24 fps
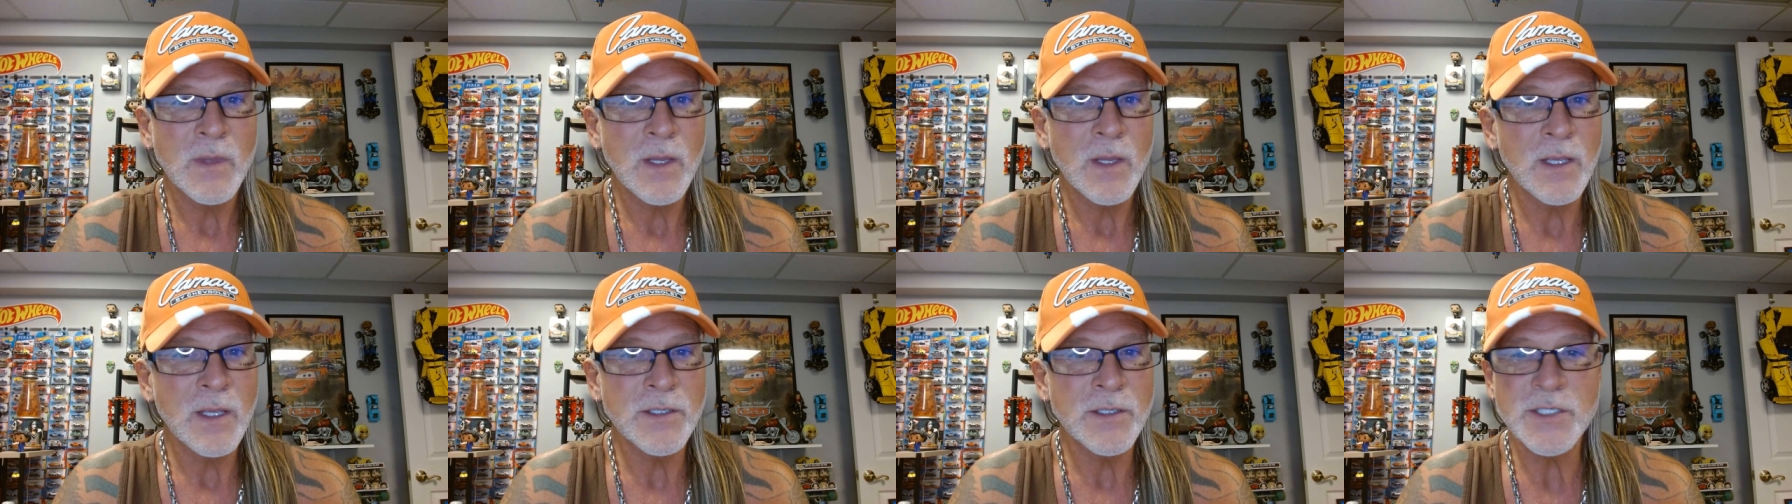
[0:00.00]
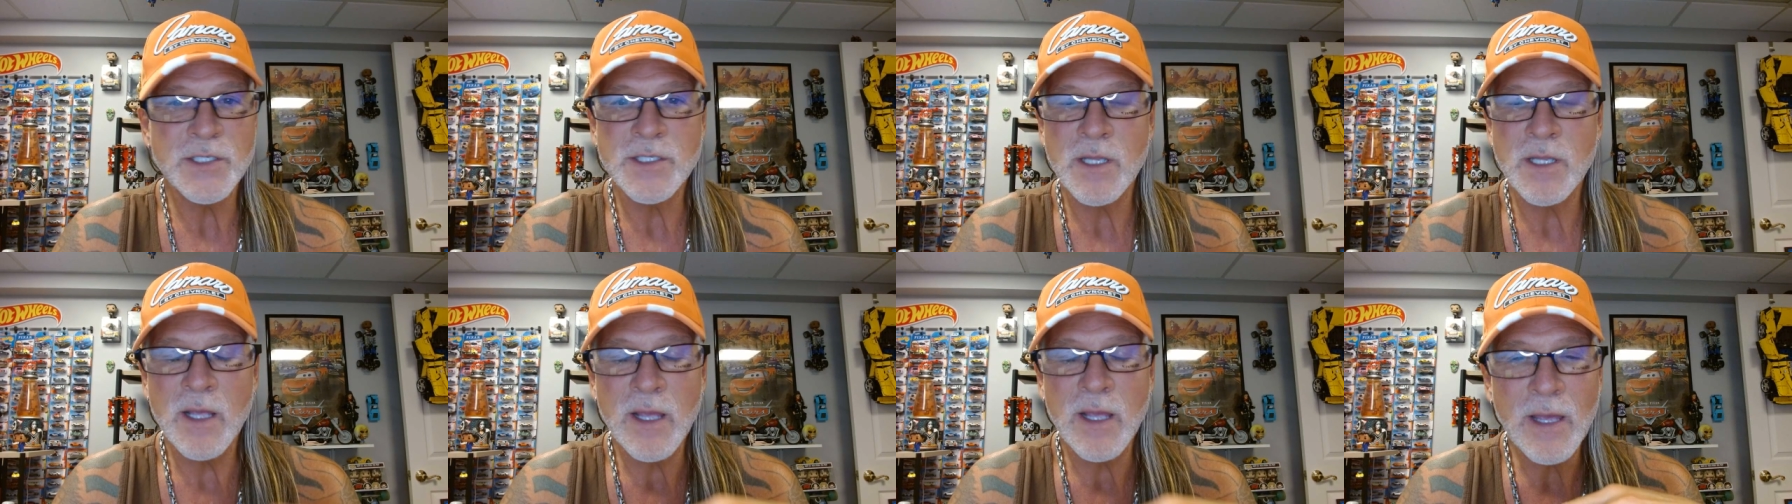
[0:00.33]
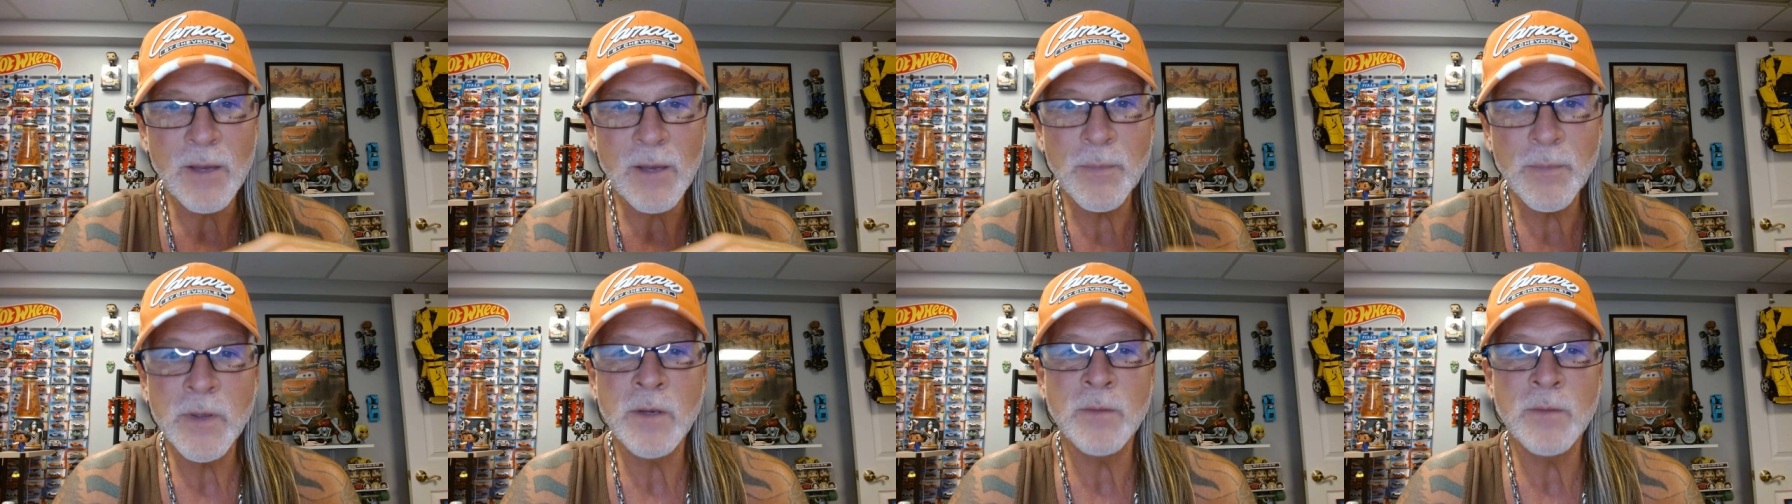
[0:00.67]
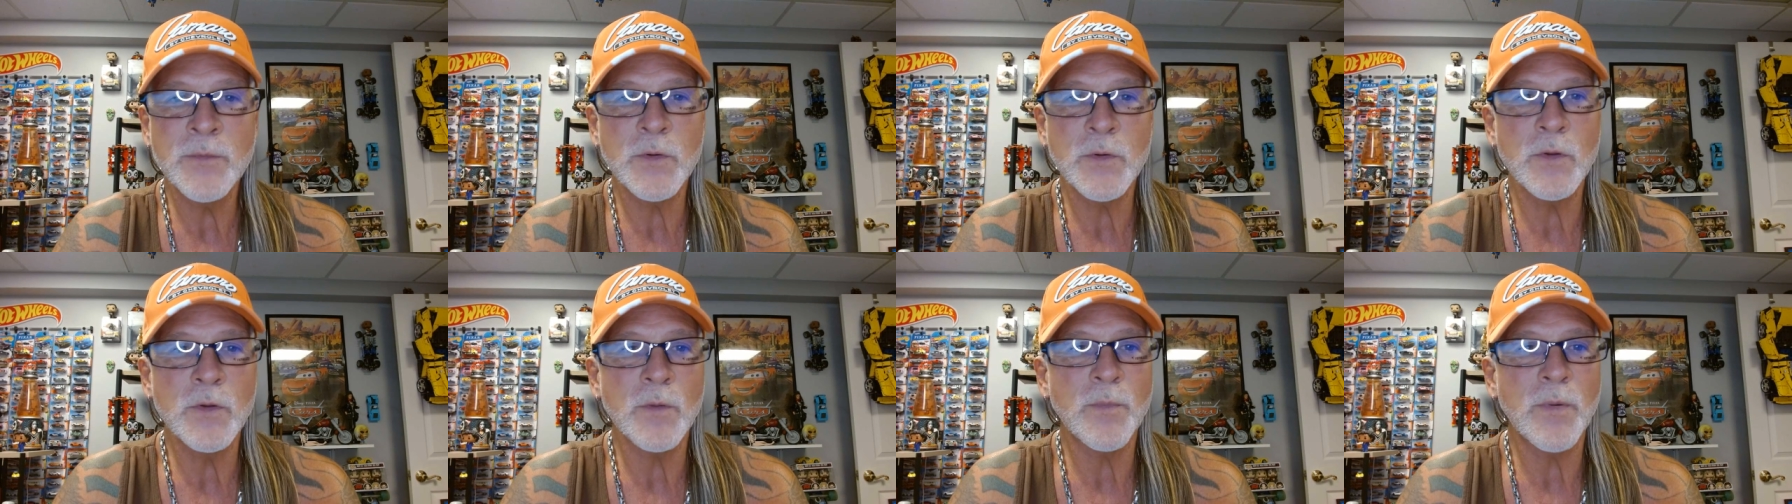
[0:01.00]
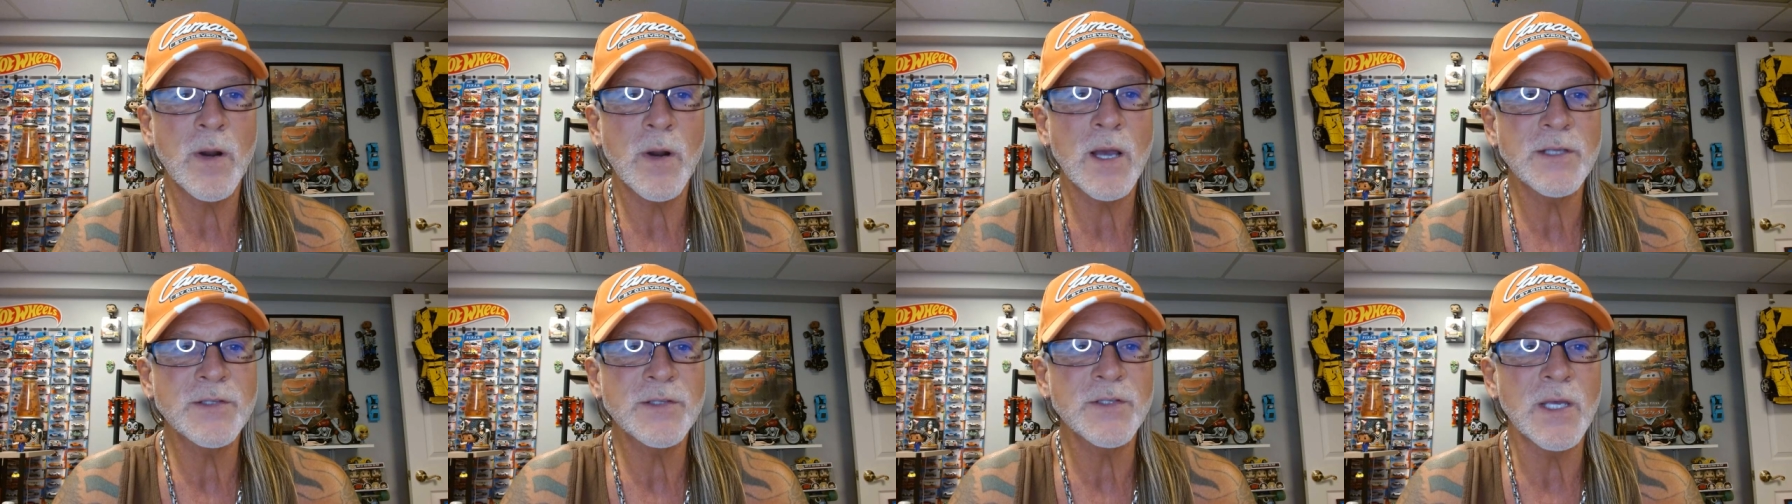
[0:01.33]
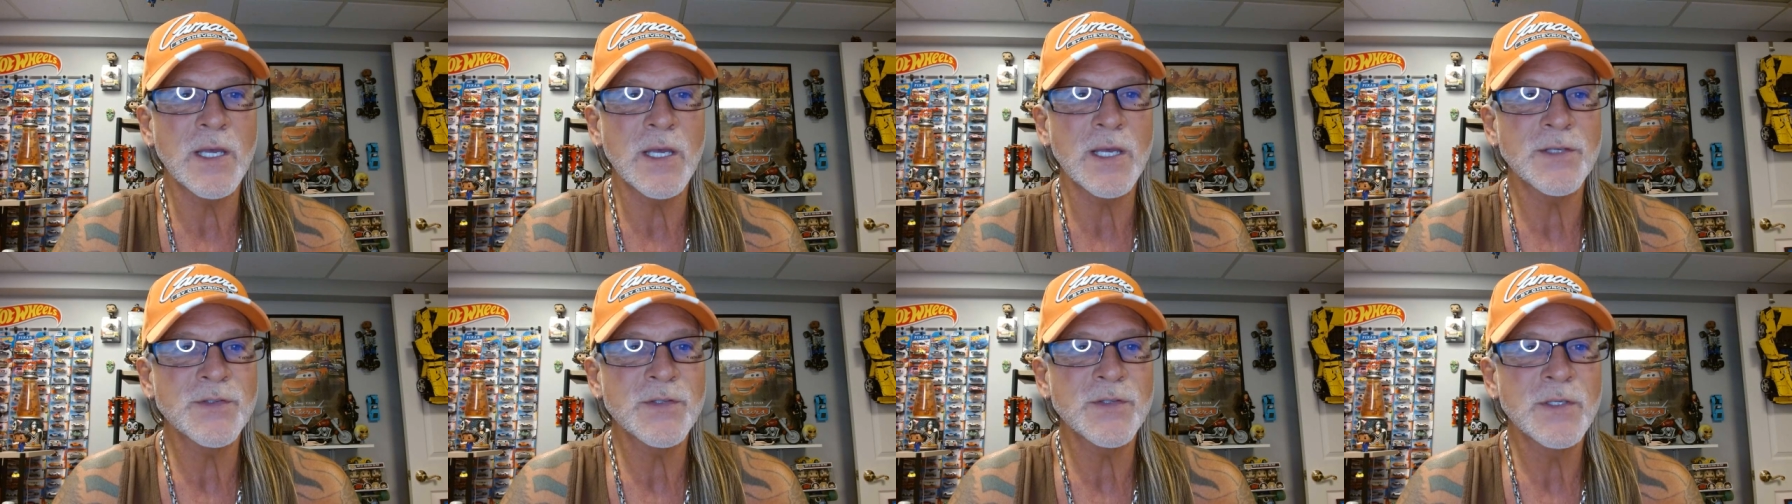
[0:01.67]
and just helping them through the
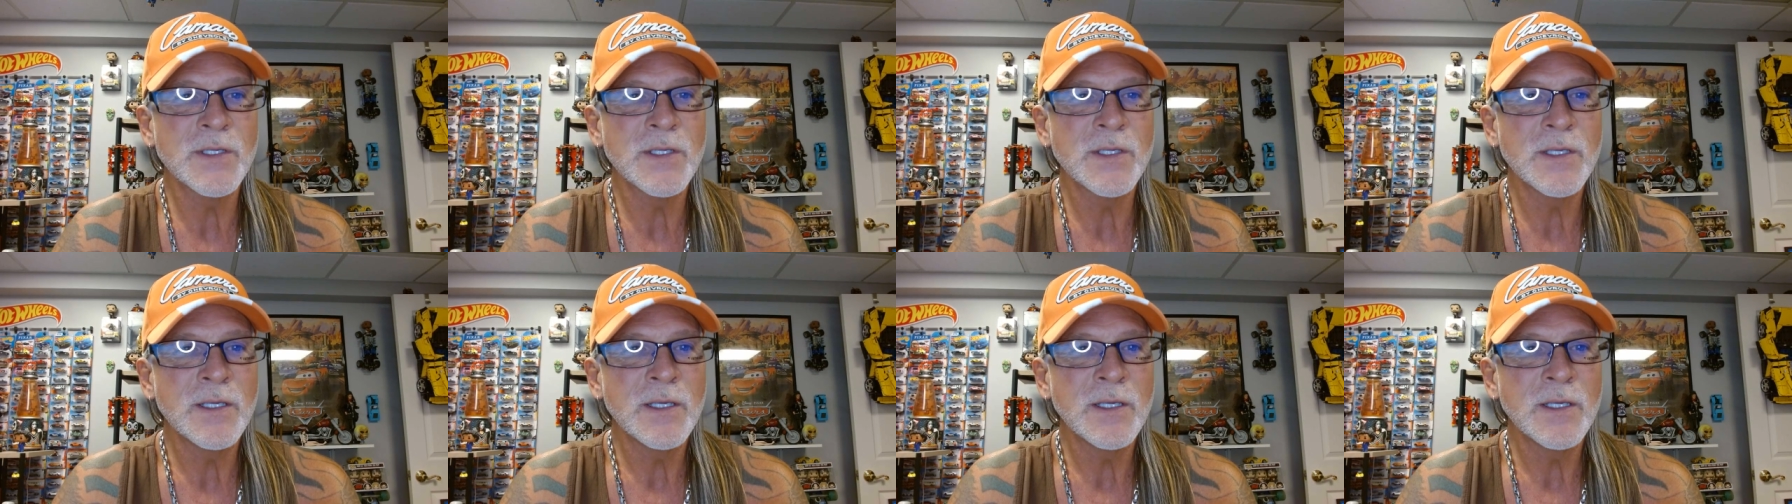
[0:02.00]
process.